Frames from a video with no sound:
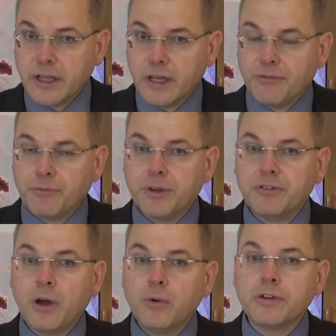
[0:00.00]
if we
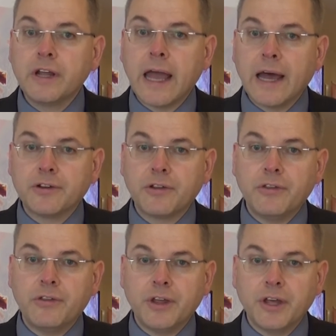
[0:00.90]
don't get
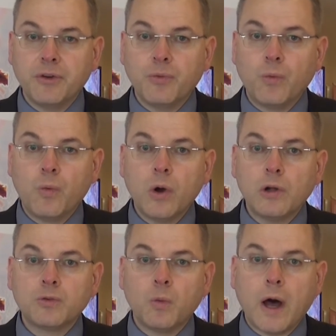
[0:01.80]
the
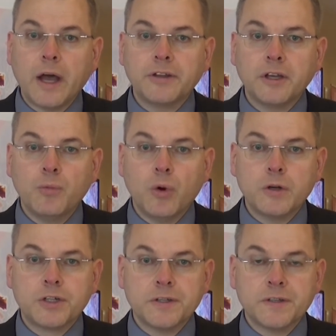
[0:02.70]
worldwide
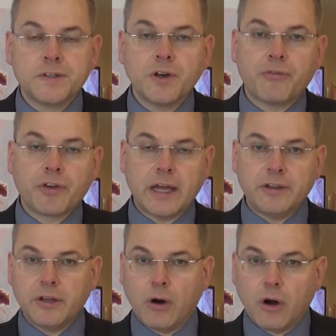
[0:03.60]
emergence of
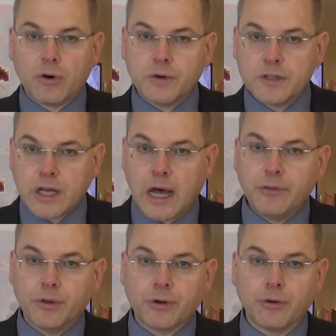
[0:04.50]
Candida auris
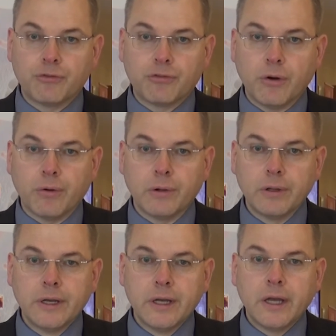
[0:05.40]
under control,
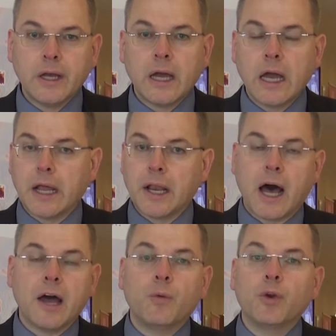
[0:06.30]
and
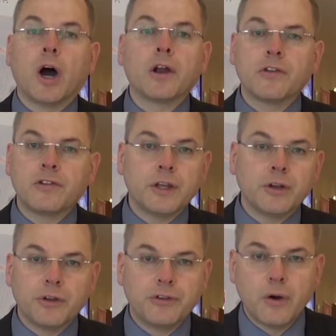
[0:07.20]
I would honestly
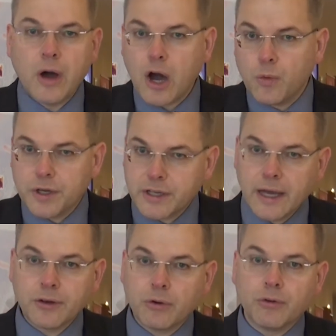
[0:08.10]
not know how we
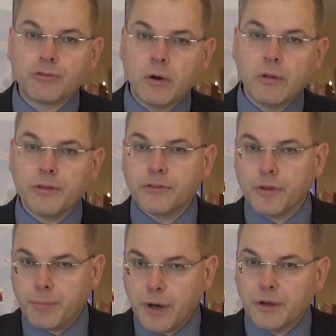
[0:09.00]
can control this
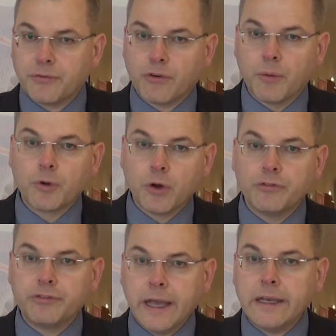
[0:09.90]
apart from
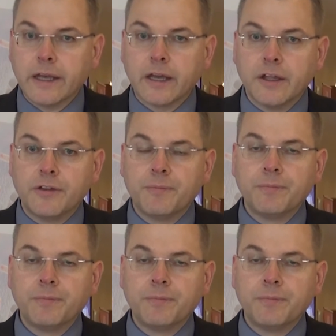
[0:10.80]
containing it.